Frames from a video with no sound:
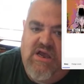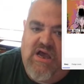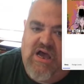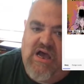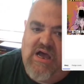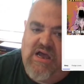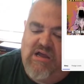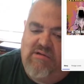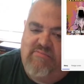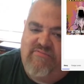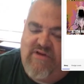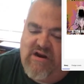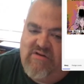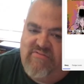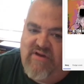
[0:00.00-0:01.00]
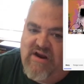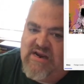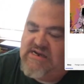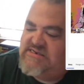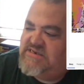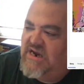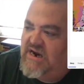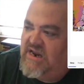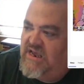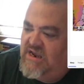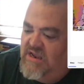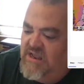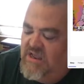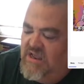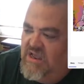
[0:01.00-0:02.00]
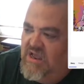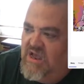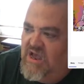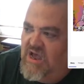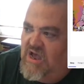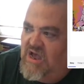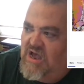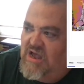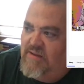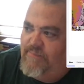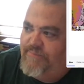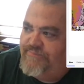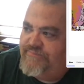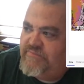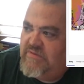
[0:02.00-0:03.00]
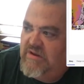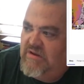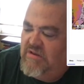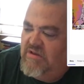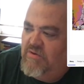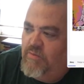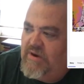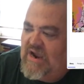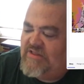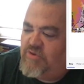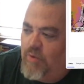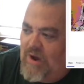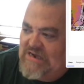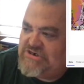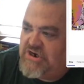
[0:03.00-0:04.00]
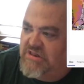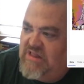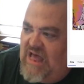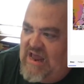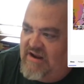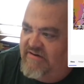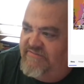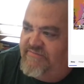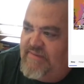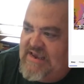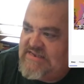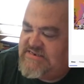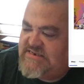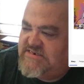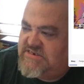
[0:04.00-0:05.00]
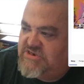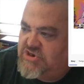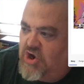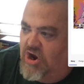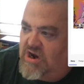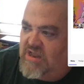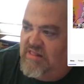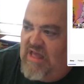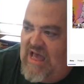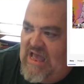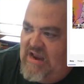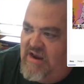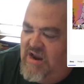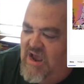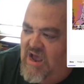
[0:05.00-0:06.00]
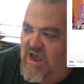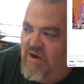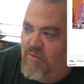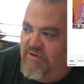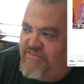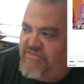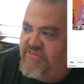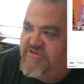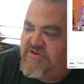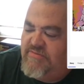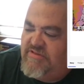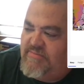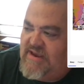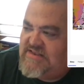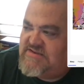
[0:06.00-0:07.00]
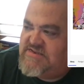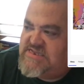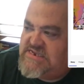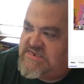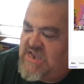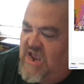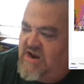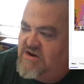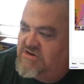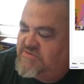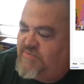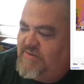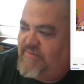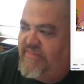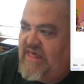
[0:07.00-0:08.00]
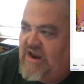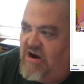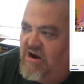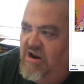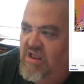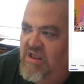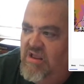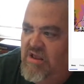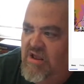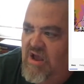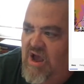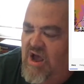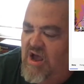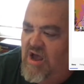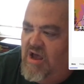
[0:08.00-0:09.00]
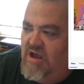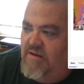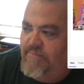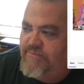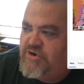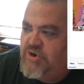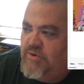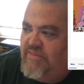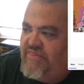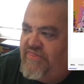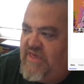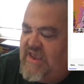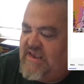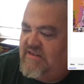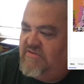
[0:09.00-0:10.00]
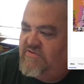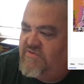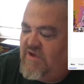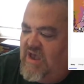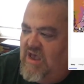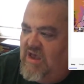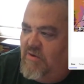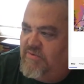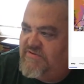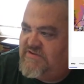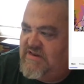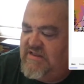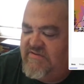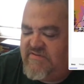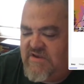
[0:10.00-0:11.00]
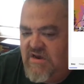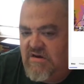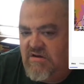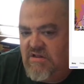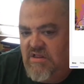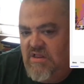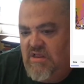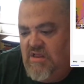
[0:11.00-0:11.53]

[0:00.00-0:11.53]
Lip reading: Very, very exciting. We got to watch a lot of mazes and talk a lot with some of the mazes designers, people that are doing things with City of Skull,